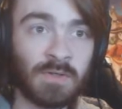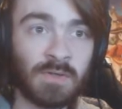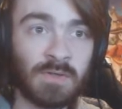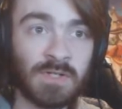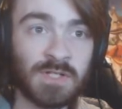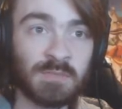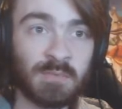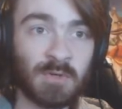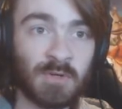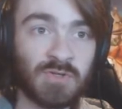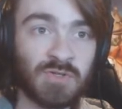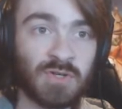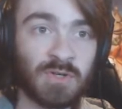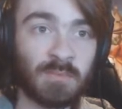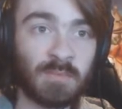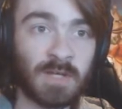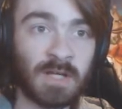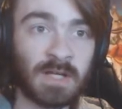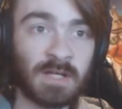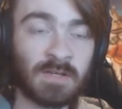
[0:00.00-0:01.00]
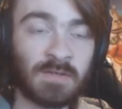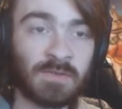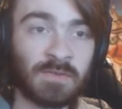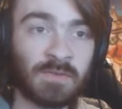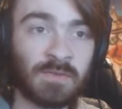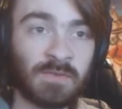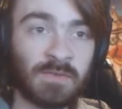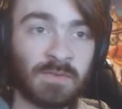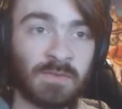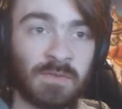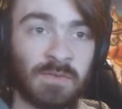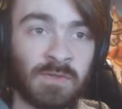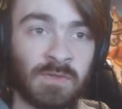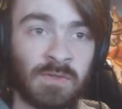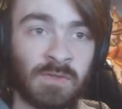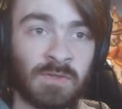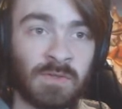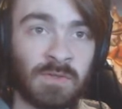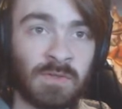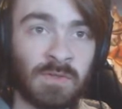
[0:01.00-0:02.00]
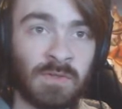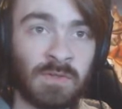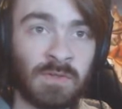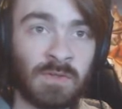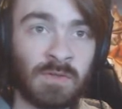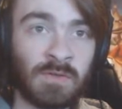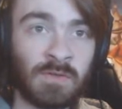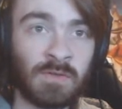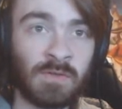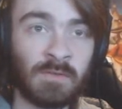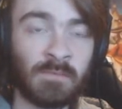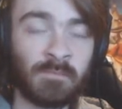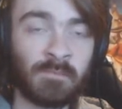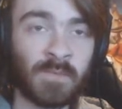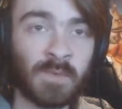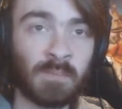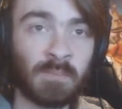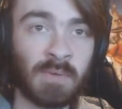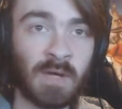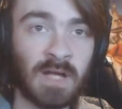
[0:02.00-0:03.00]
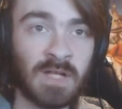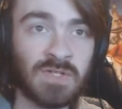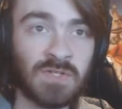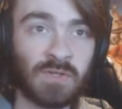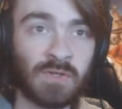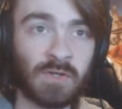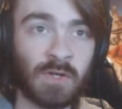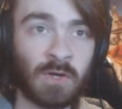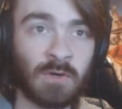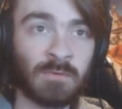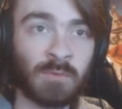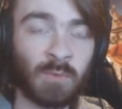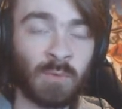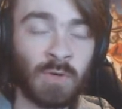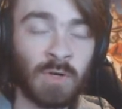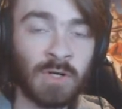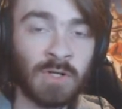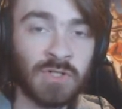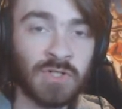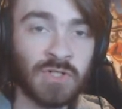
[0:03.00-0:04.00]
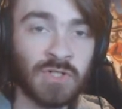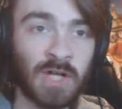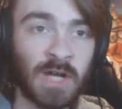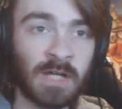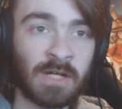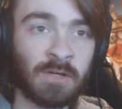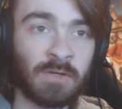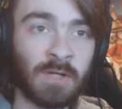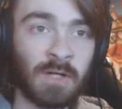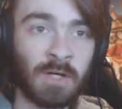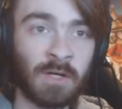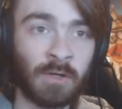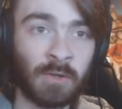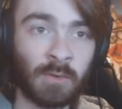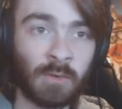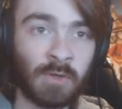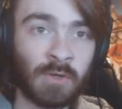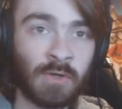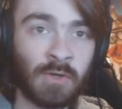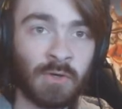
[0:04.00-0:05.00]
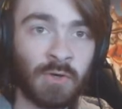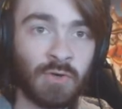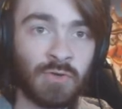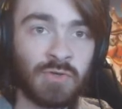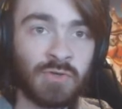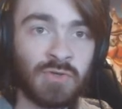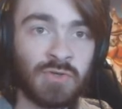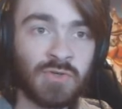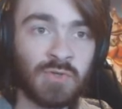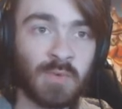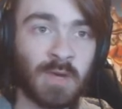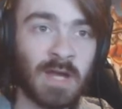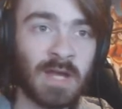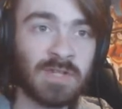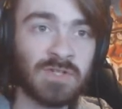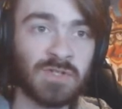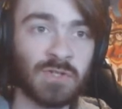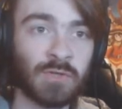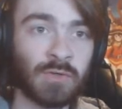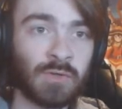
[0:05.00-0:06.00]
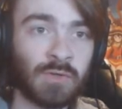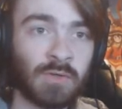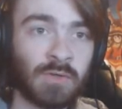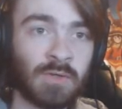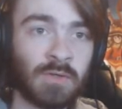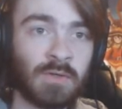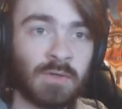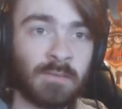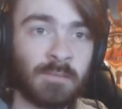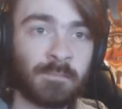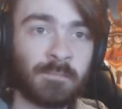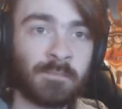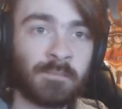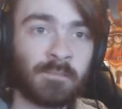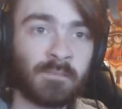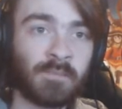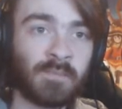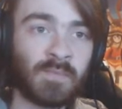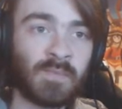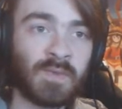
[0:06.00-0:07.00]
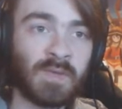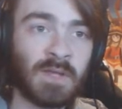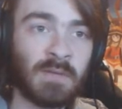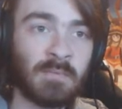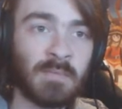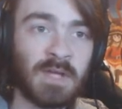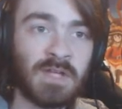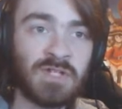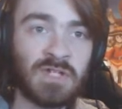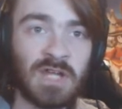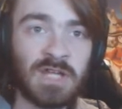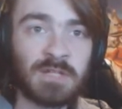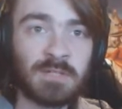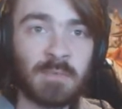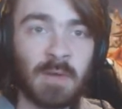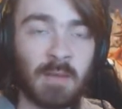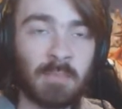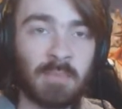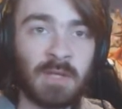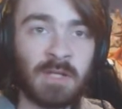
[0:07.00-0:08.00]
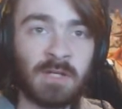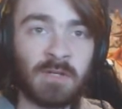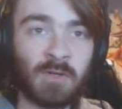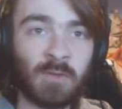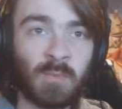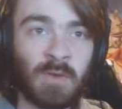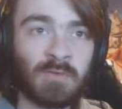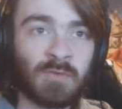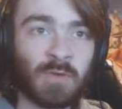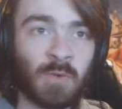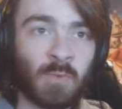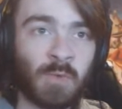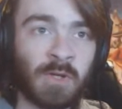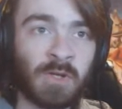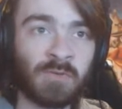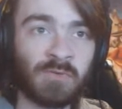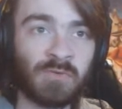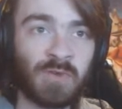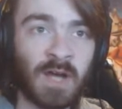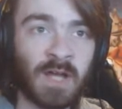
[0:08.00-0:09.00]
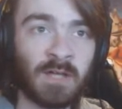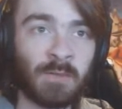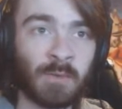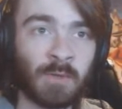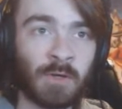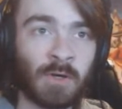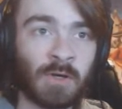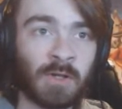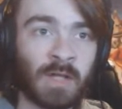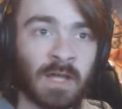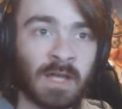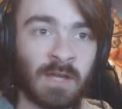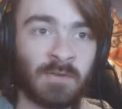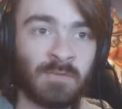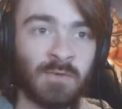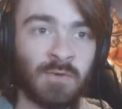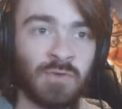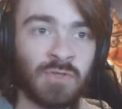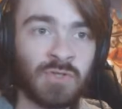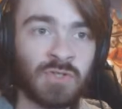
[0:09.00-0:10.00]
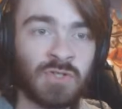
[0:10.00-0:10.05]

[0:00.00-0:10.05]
Is Spiritomb, like, the, the, the person on Overwatch? I don't know. Who did you swear to? It may change my opinion on whether I want to defy you or not. Like, if you,